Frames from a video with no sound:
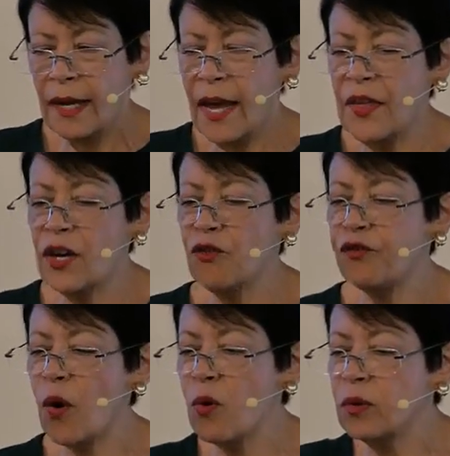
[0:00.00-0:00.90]
And then
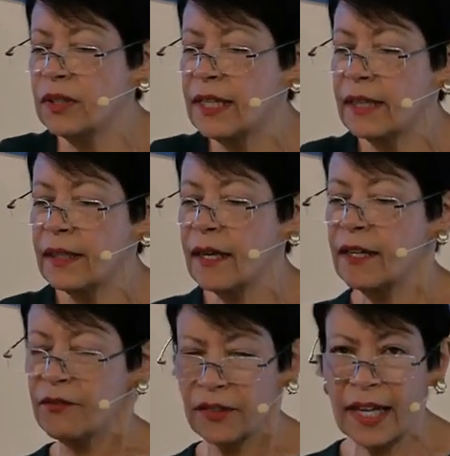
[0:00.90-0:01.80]
enfolded in
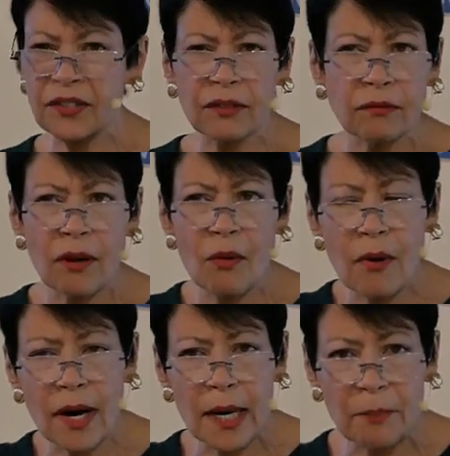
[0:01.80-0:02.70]
love. Let's
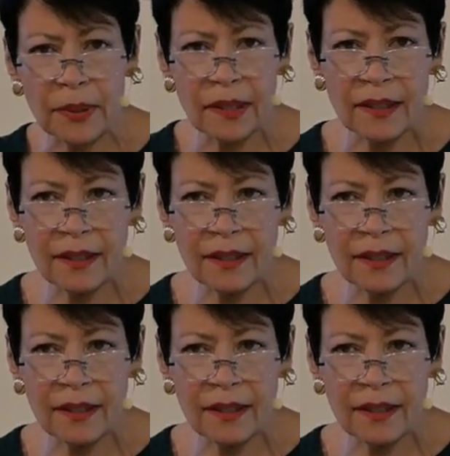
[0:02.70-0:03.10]
grow up.